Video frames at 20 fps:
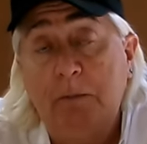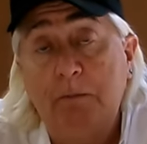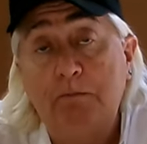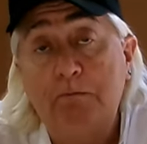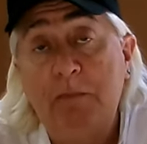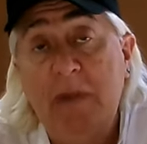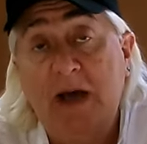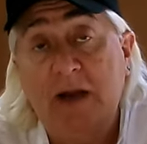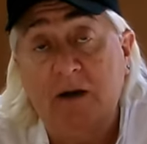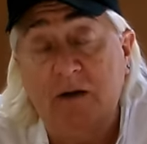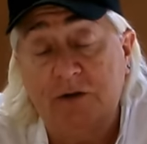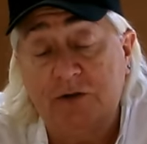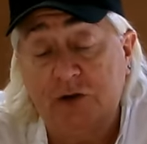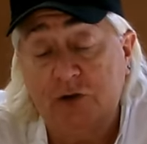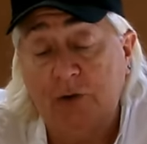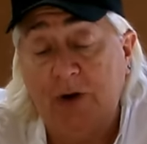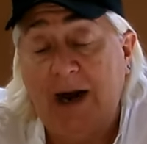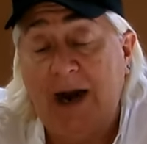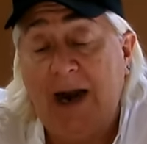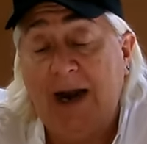metal
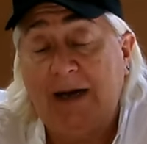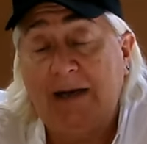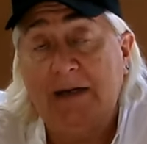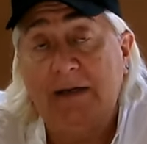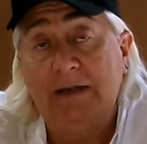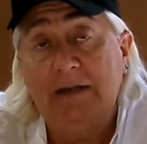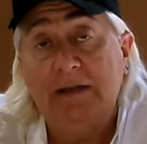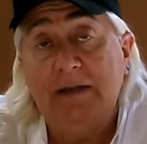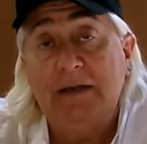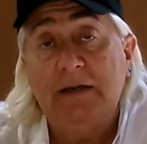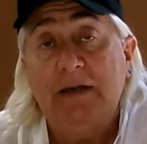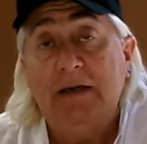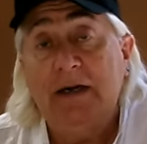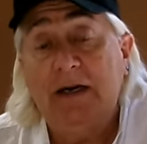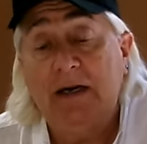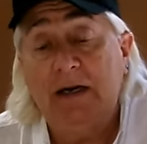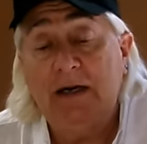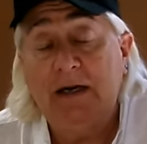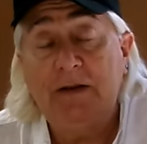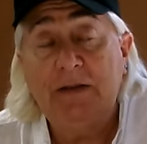track
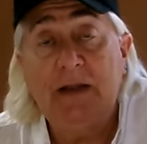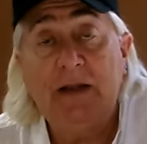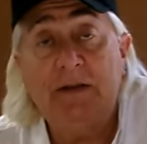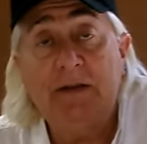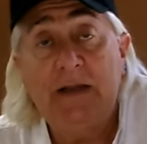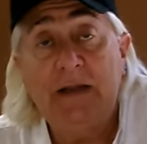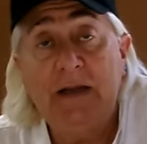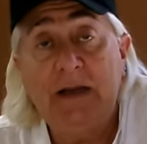that